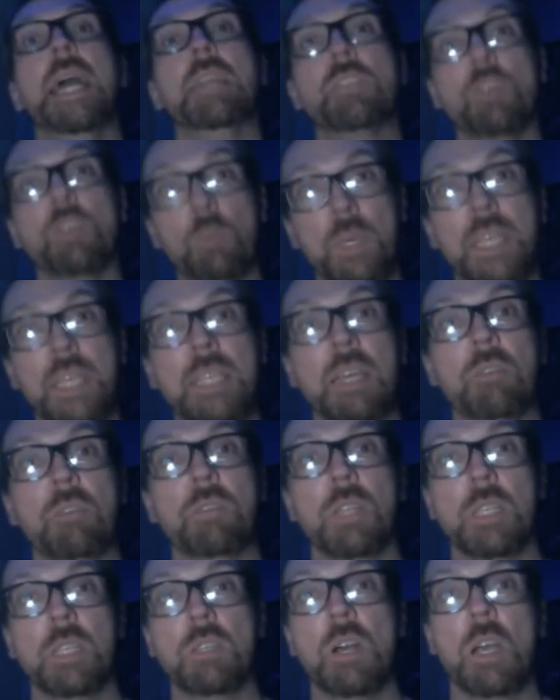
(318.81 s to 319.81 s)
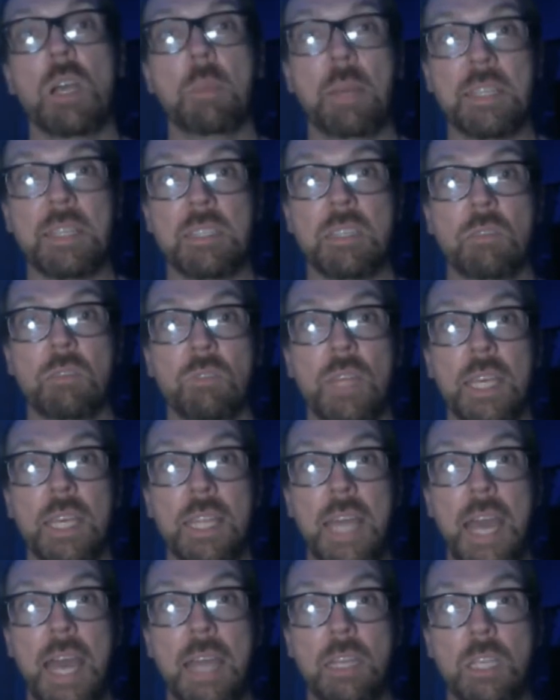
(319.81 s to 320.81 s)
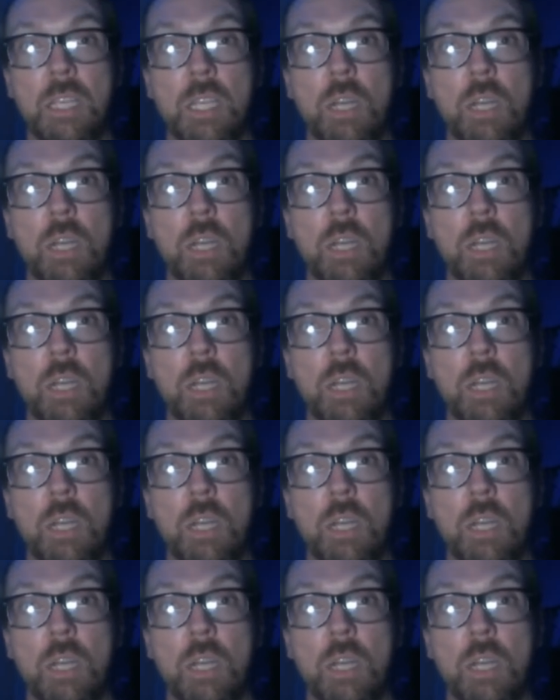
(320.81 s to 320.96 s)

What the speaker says: And so we can definitely talk about stuff like that.